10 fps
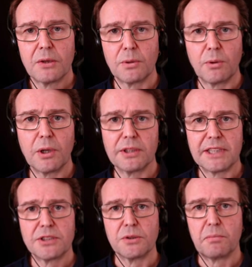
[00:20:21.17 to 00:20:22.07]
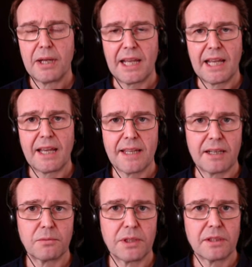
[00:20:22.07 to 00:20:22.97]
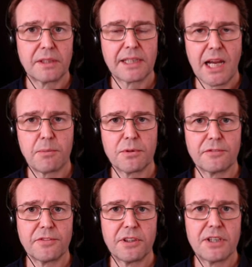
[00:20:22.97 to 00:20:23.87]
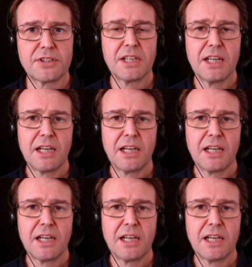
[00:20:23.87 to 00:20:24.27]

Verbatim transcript: We will need to pair that with the camera first,